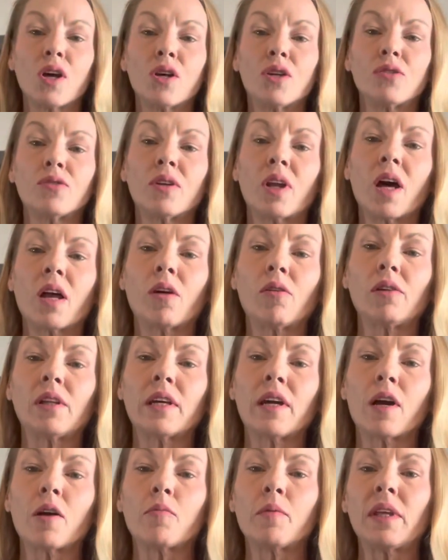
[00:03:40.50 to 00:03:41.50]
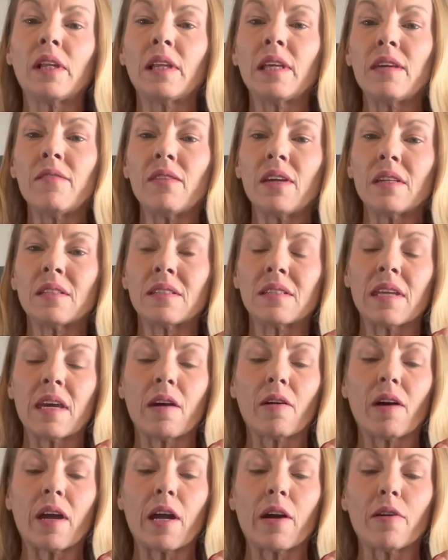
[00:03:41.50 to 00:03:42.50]
So not only are we leaving
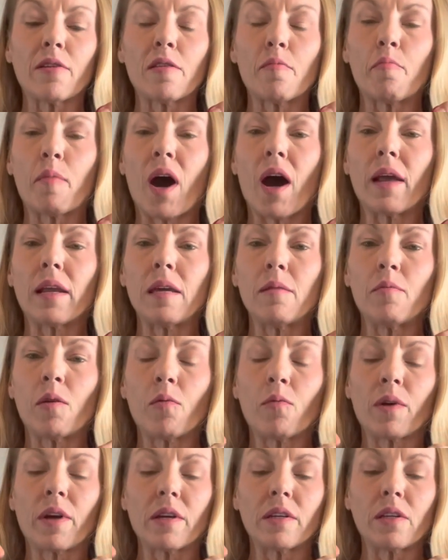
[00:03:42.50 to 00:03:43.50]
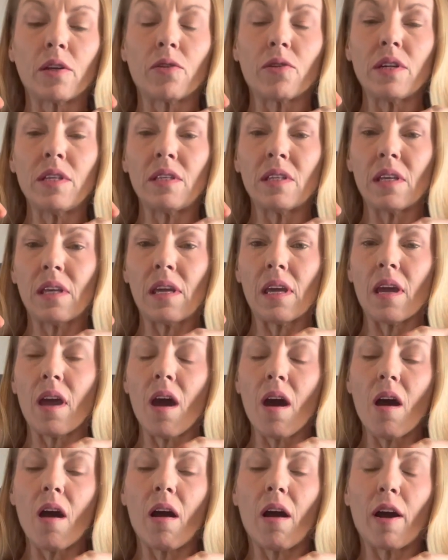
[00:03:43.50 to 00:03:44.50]
stale air in the body, but we're decreasing
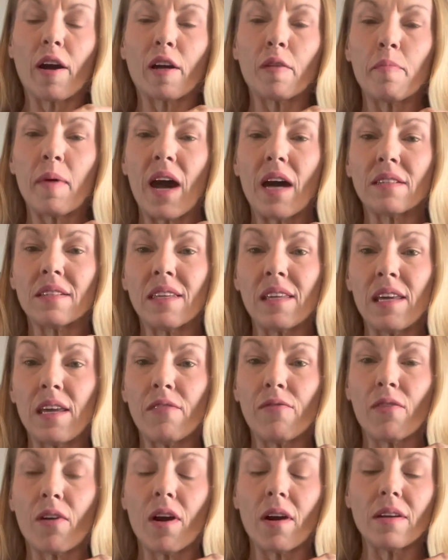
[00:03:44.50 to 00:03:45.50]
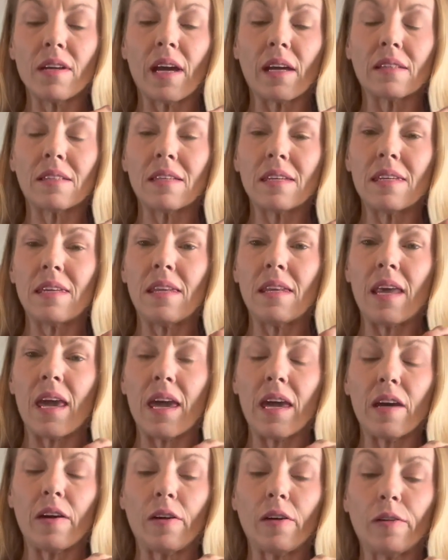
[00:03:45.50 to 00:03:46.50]
our capacity for our next
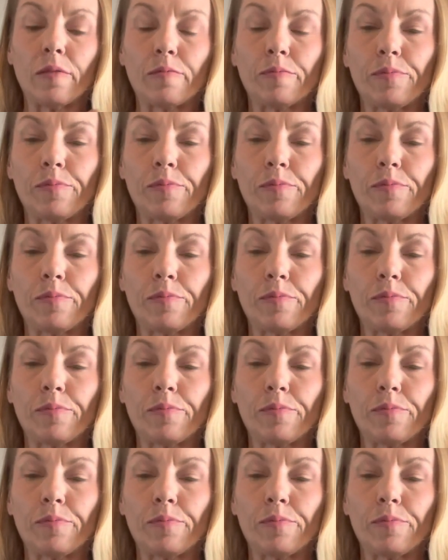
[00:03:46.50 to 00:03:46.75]
inhale.